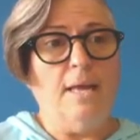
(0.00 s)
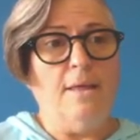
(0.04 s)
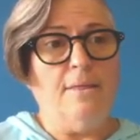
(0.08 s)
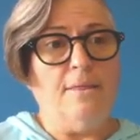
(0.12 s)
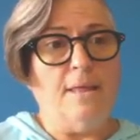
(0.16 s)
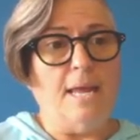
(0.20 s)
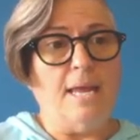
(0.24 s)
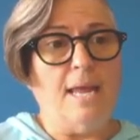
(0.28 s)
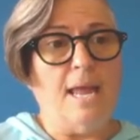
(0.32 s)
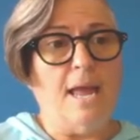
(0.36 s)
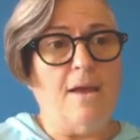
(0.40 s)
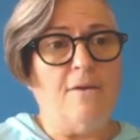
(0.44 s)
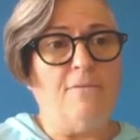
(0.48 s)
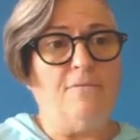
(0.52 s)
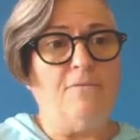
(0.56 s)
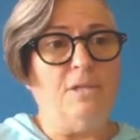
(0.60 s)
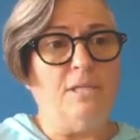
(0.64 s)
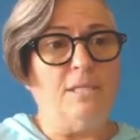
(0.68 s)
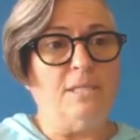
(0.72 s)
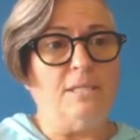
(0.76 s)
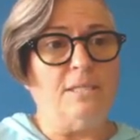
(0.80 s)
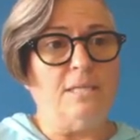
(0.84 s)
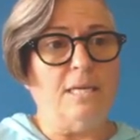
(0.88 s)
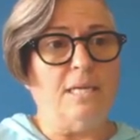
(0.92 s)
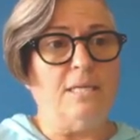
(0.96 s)
They have the
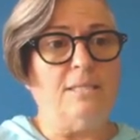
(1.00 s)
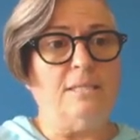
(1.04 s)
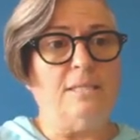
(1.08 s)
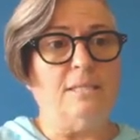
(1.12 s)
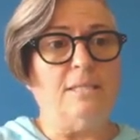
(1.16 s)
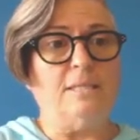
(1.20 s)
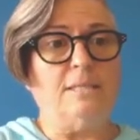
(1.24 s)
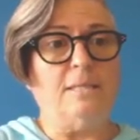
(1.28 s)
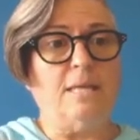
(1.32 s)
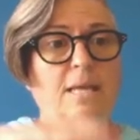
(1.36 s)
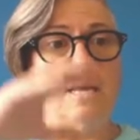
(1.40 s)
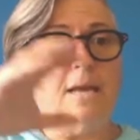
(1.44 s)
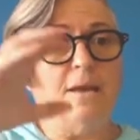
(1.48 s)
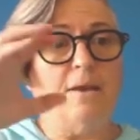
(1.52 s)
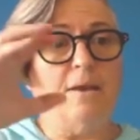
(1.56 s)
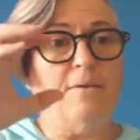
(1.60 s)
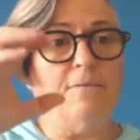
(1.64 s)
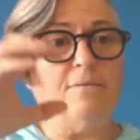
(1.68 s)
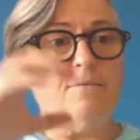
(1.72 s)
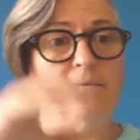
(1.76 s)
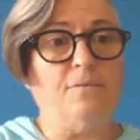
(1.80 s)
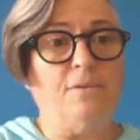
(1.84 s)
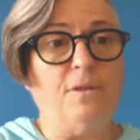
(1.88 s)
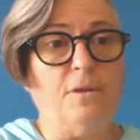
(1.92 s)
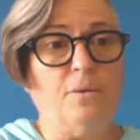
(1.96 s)
stasis, they
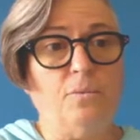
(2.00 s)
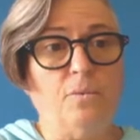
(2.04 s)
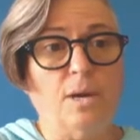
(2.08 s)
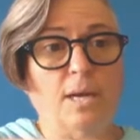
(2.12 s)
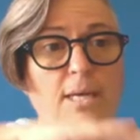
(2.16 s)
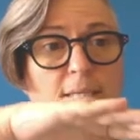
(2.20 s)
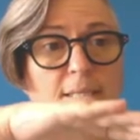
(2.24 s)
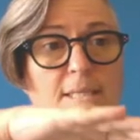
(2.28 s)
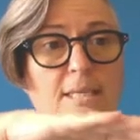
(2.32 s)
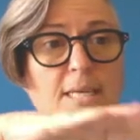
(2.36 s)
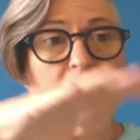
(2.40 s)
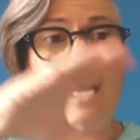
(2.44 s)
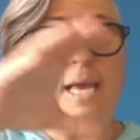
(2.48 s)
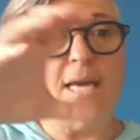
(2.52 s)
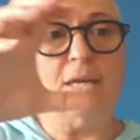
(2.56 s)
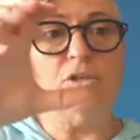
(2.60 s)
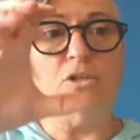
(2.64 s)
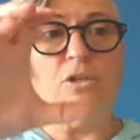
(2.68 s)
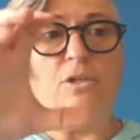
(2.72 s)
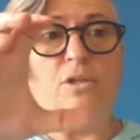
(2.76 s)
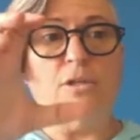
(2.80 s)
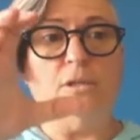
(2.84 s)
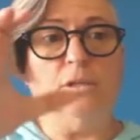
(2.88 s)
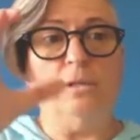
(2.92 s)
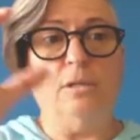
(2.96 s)
have the rising
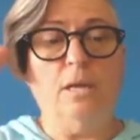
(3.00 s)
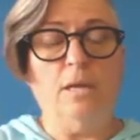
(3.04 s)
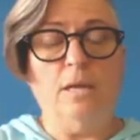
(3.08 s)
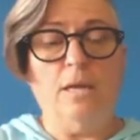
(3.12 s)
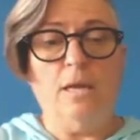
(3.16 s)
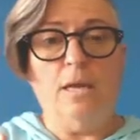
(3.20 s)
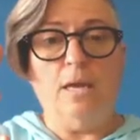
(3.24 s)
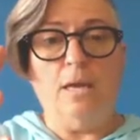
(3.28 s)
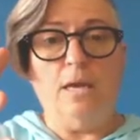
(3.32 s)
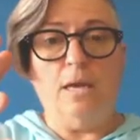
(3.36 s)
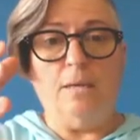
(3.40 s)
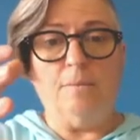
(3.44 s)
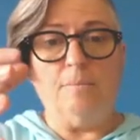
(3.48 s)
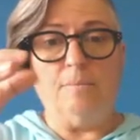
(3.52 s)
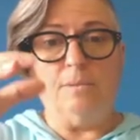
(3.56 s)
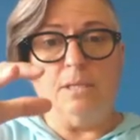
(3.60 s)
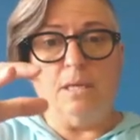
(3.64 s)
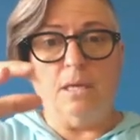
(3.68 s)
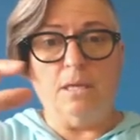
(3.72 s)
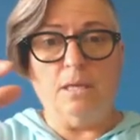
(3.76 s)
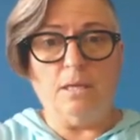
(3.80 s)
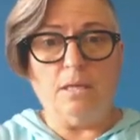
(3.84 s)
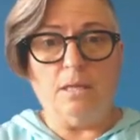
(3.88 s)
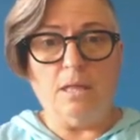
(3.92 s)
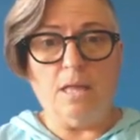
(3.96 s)
action,
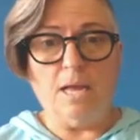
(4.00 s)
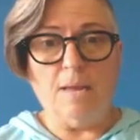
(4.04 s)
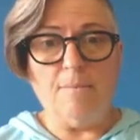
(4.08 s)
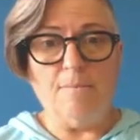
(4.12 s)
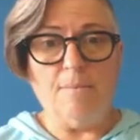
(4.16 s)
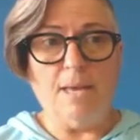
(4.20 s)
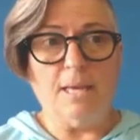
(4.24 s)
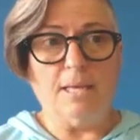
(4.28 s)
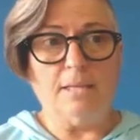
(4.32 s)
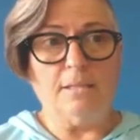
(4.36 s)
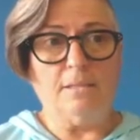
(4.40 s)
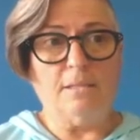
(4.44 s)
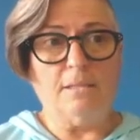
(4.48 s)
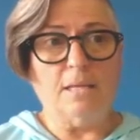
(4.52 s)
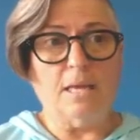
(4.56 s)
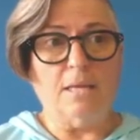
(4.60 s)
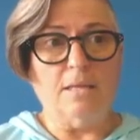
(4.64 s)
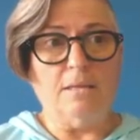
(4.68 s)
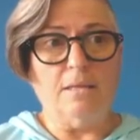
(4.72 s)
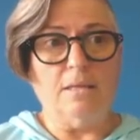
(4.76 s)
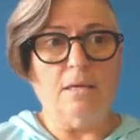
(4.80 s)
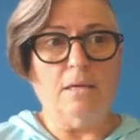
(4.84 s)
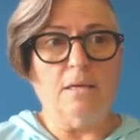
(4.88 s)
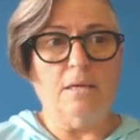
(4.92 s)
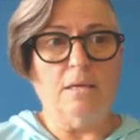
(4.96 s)
a climax,
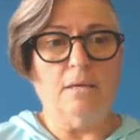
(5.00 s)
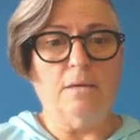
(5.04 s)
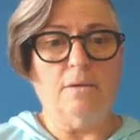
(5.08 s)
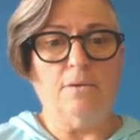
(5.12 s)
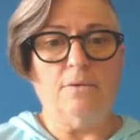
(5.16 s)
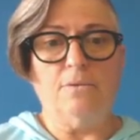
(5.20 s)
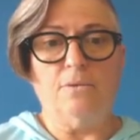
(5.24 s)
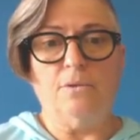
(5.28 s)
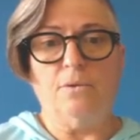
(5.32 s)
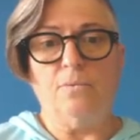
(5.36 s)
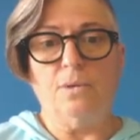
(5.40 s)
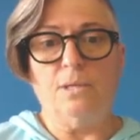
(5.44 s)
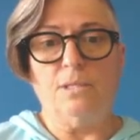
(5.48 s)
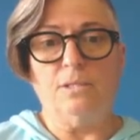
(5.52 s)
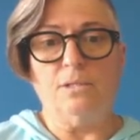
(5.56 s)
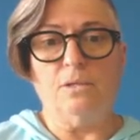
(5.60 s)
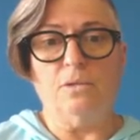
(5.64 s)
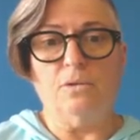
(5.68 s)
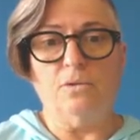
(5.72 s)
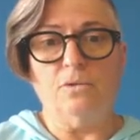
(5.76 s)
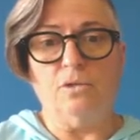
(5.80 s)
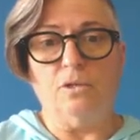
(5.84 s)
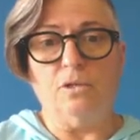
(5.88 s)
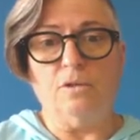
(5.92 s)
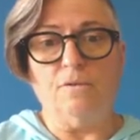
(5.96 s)
and the
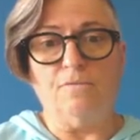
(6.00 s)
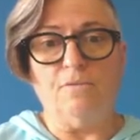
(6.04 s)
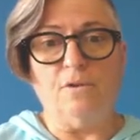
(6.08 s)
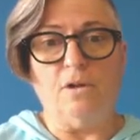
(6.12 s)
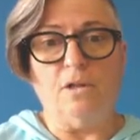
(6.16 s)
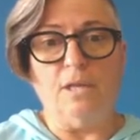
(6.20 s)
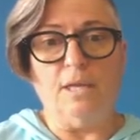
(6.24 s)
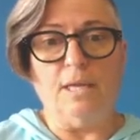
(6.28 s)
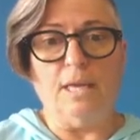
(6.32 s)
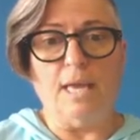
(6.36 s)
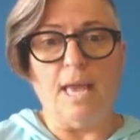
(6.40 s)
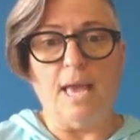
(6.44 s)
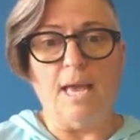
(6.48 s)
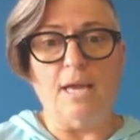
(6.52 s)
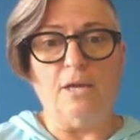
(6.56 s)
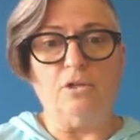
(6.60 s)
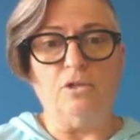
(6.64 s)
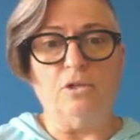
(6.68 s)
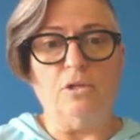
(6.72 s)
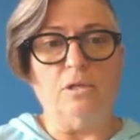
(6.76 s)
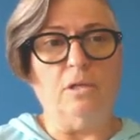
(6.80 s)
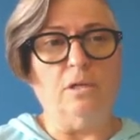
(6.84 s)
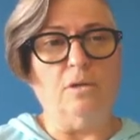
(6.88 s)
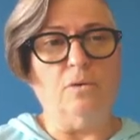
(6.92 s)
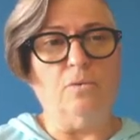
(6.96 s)
resolution, the falling
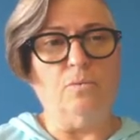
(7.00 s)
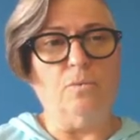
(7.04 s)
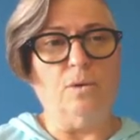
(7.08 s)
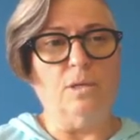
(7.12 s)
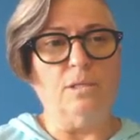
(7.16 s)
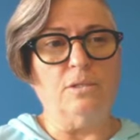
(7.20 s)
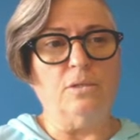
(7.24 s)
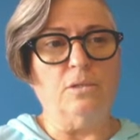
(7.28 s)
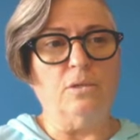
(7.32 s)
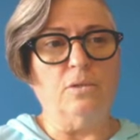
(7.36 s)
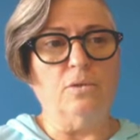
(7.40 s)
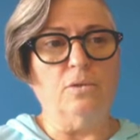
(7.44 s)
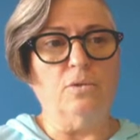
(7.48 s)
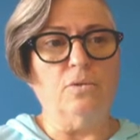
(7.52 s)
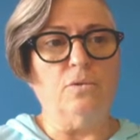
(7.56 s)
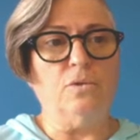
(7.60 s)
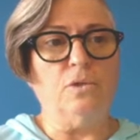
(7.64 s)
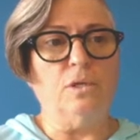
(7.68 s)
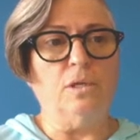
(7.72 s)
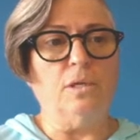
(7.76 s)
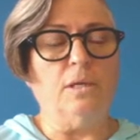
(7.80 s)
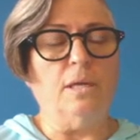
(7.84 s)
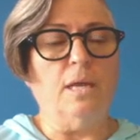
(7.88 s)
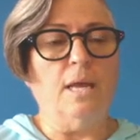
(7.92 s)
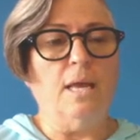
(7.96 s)
action and
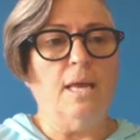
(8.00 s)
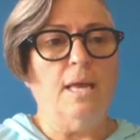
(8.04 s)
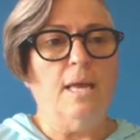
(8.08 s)
resolution.